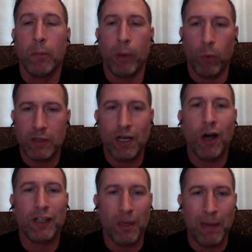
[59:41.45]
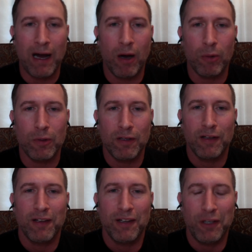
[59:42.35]
But we're talking about,
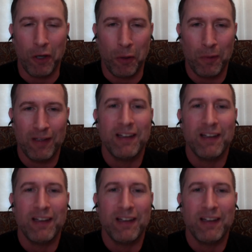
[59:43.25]
you know,